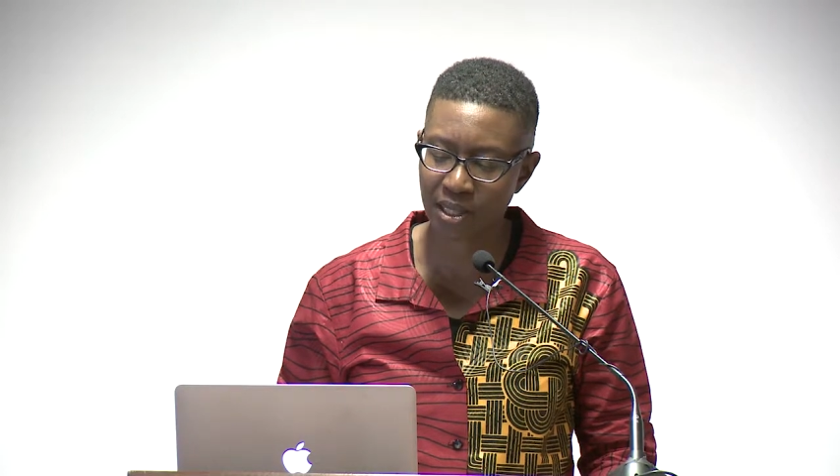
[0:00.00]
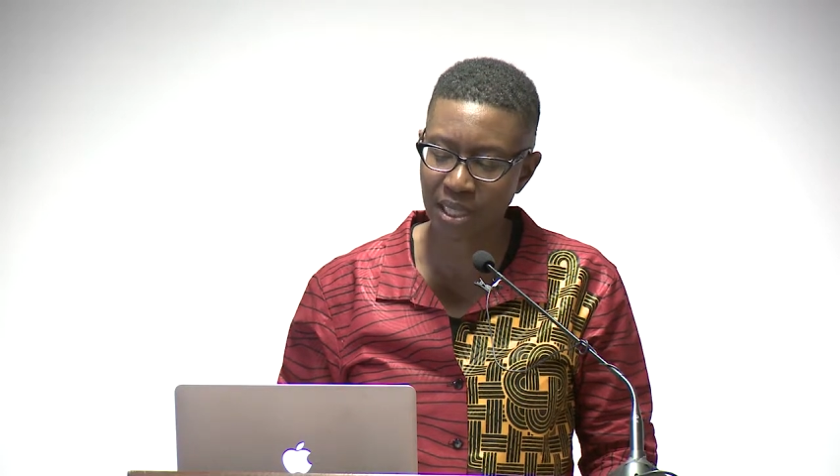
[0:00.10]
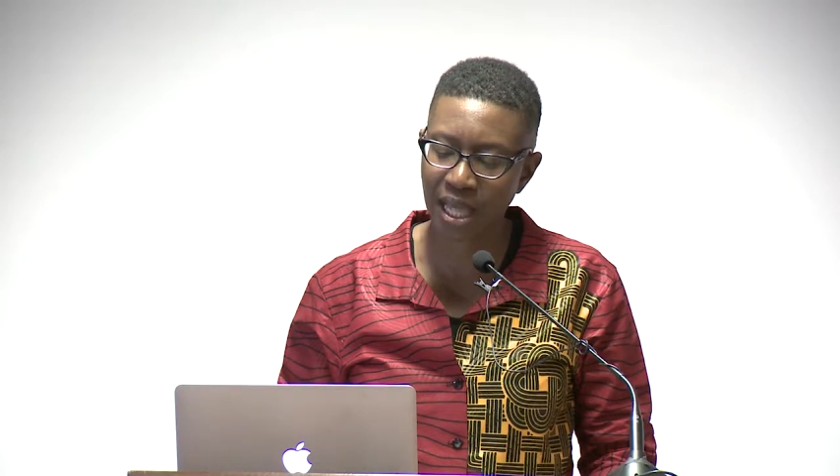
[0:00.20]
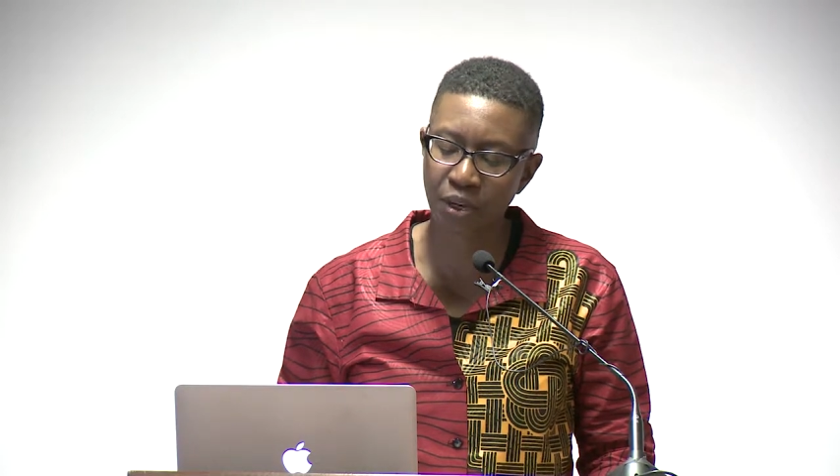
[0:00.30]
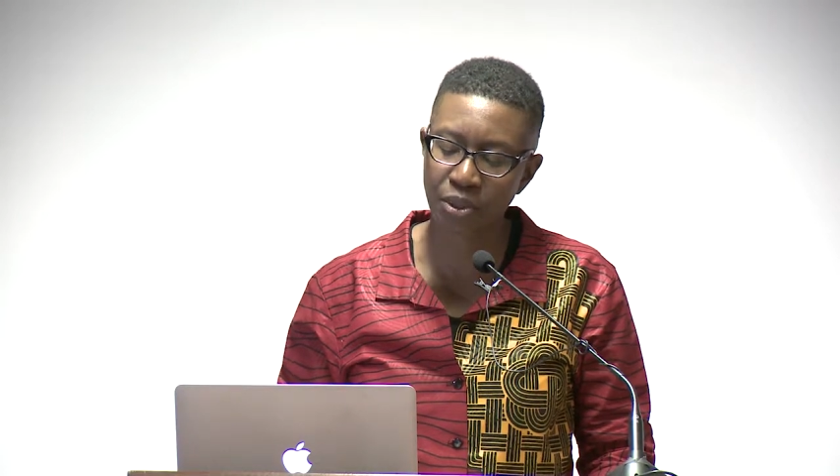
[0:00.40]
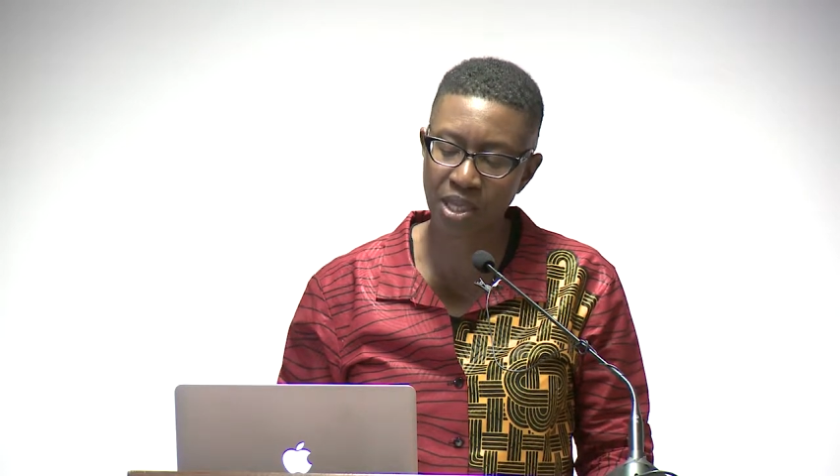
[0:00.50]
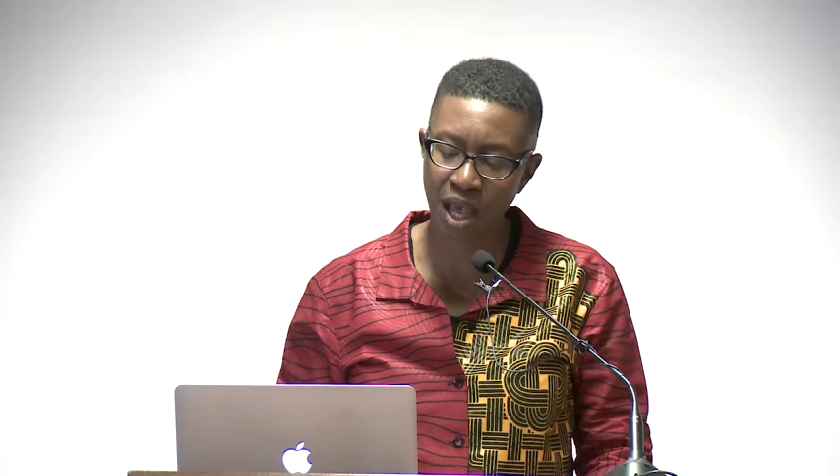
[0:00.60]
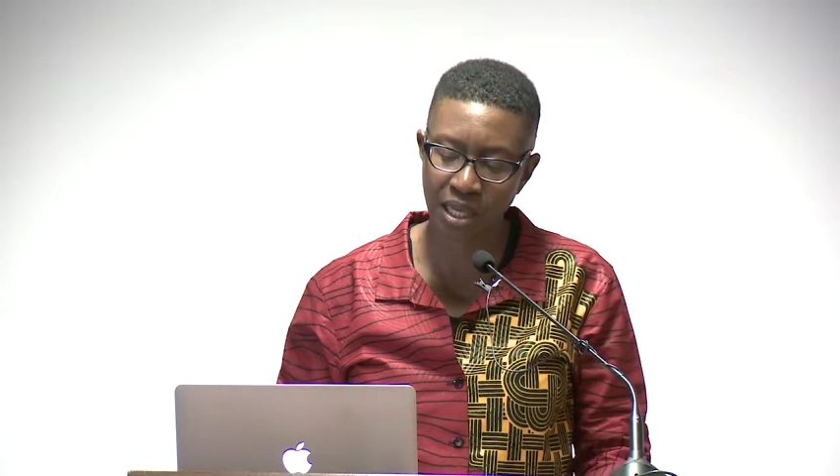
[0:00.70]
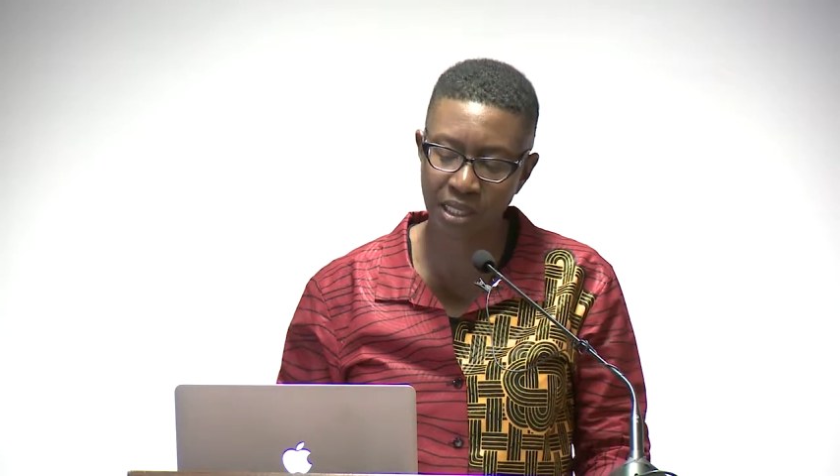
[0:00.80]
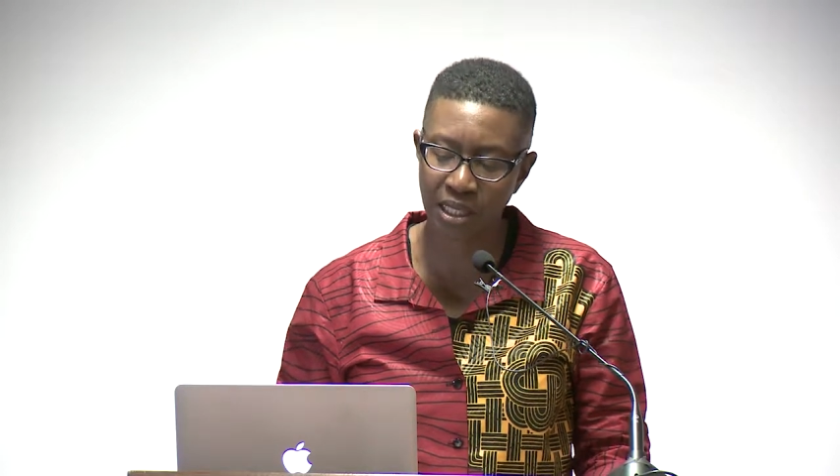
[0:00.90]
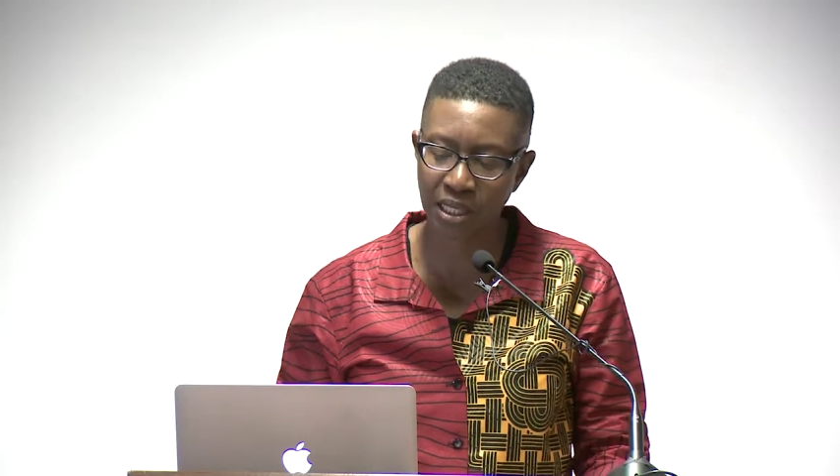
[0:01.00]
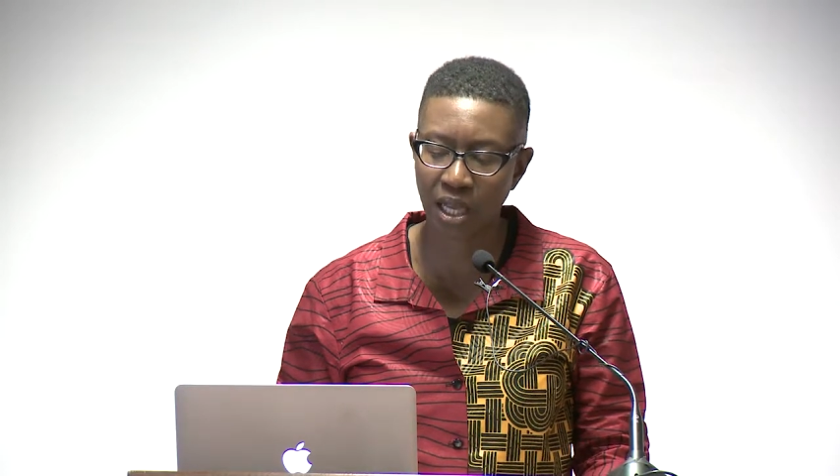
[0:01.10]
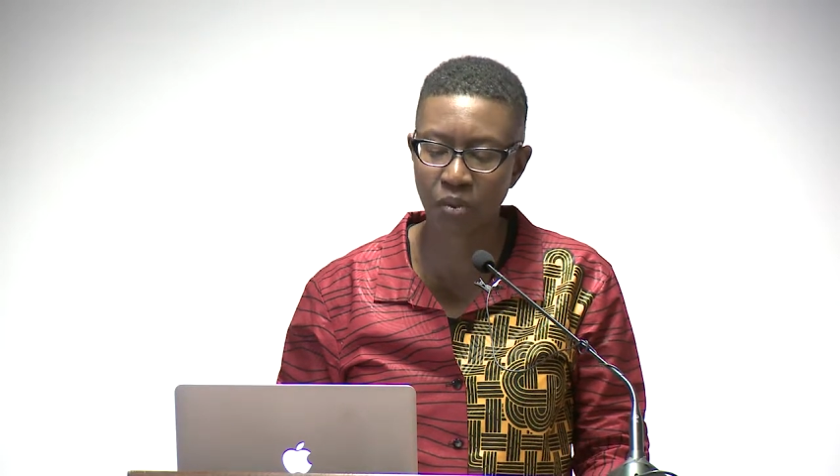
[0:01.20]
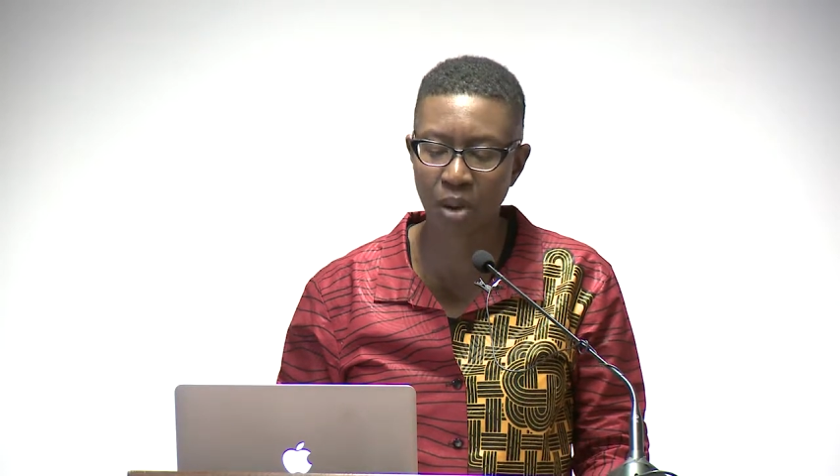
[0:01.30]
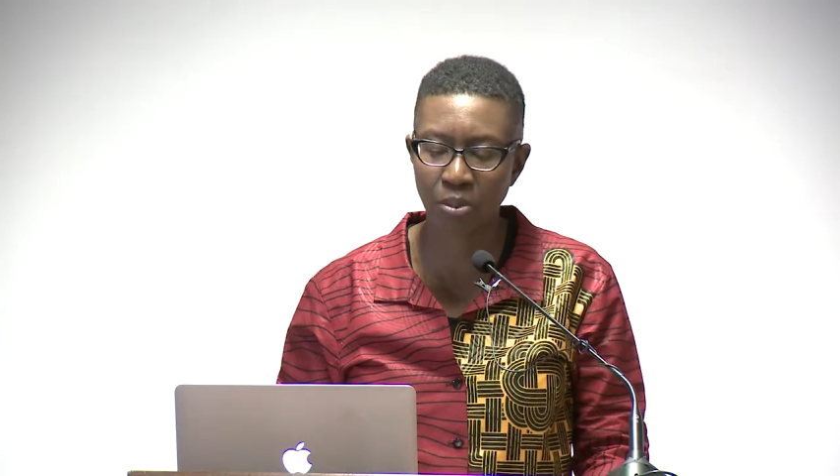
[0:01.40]
like Chris Hani,
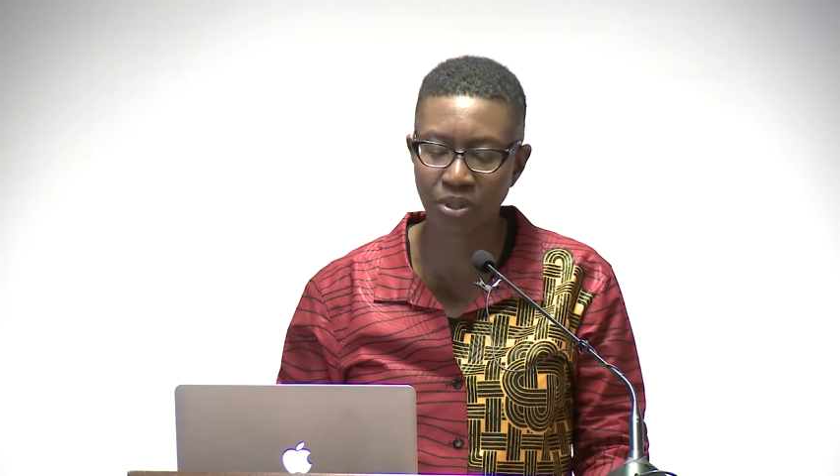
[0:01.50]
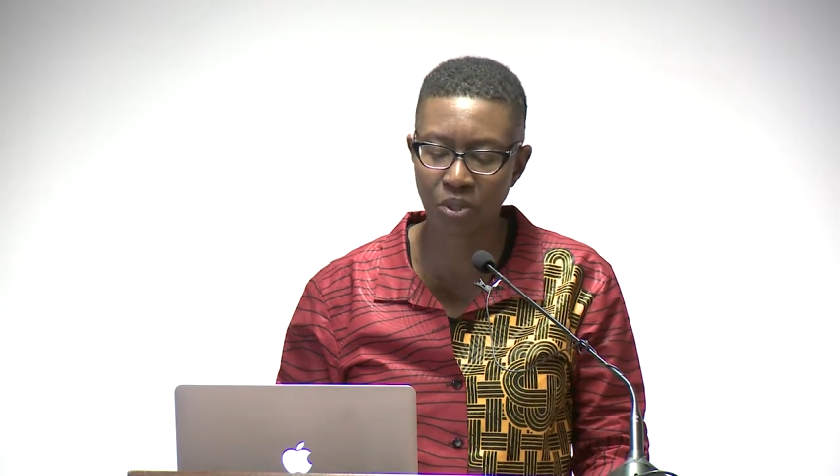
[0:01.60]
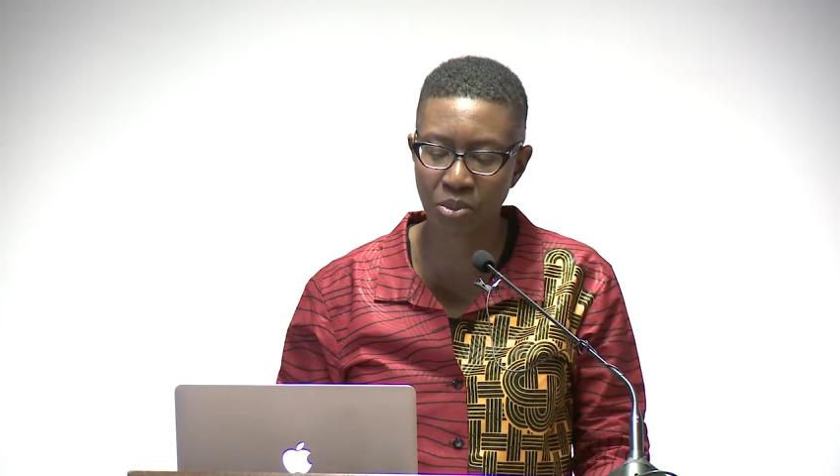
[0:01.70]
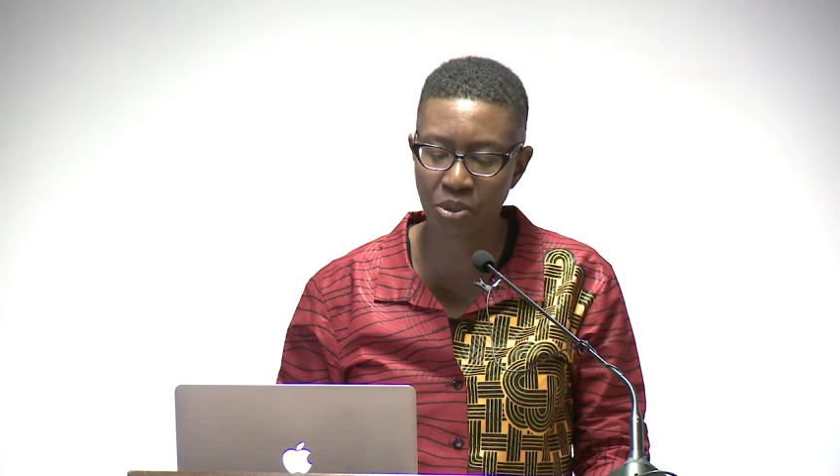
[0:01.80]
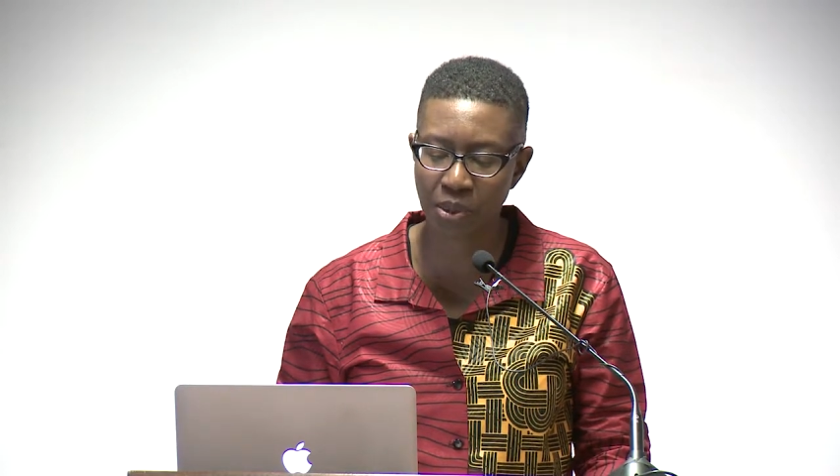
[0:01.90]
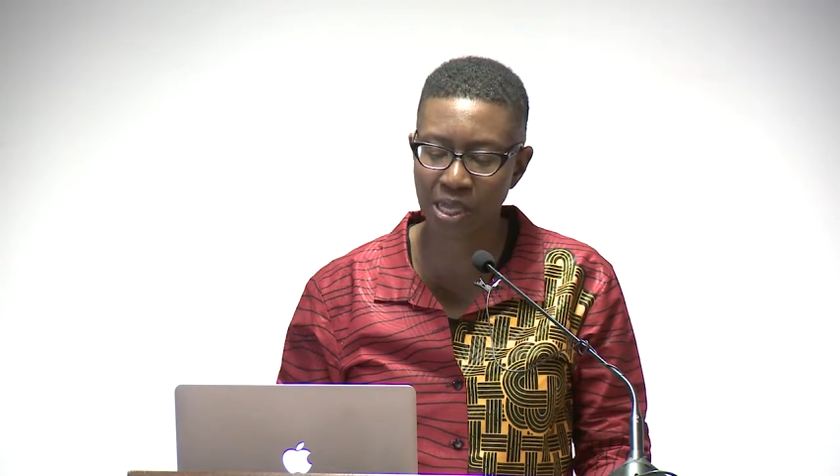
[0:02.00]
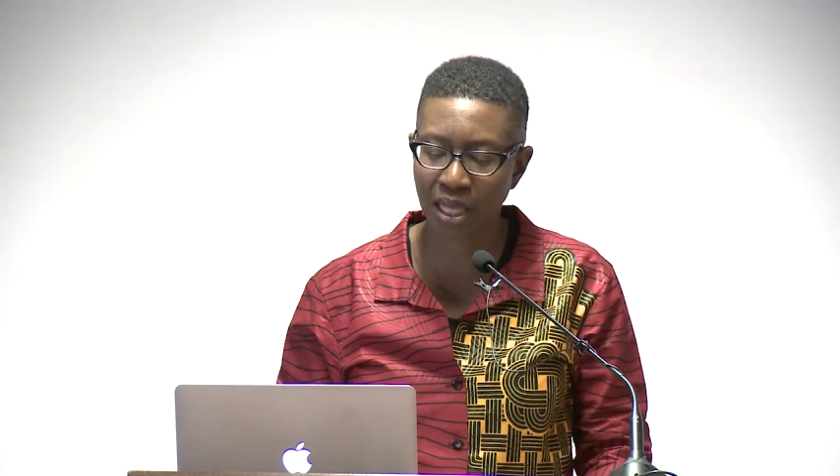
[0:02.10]
like Robert Zabukwe,